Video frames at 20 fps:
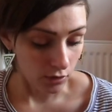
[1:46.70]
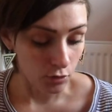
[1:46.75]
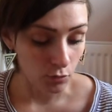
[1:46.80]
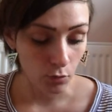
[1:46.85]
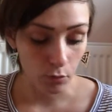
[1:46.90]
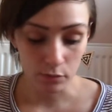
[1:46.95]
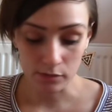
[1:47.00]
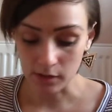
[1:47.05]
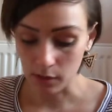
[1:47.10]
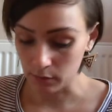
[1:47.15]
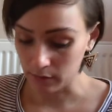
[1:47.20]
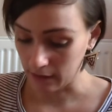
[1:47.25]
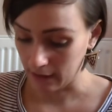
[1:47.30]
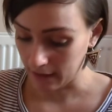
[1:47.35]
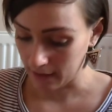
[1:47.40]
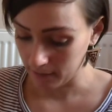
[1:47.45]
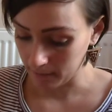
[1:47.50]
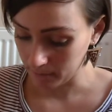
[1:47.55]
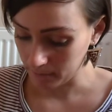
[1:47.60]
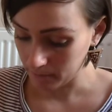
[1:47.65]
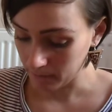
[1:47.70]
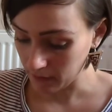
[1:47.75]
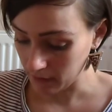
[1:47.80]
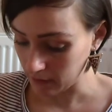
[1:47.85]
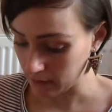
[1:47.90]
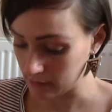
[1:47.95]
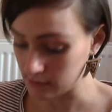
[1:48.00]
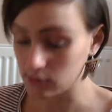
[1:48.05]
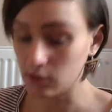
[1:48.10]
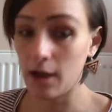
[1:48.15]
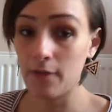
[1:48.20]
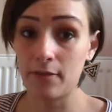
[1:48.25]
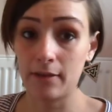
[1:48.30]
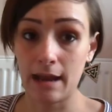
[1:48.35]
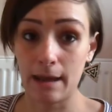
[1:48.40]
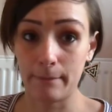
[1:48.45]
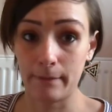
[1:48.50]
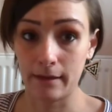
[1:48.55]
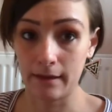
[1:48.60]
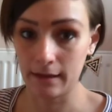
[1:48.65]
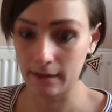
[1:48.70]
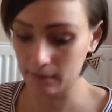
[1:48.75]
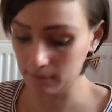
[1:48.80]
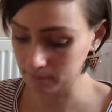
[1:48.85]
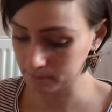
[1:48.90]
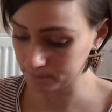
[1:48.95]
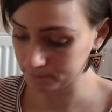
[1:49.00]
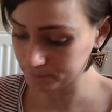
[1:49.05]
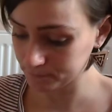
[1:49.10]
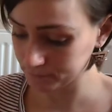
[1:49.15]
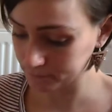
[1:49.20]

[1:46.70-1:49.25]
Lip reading: you also get inside the nappy,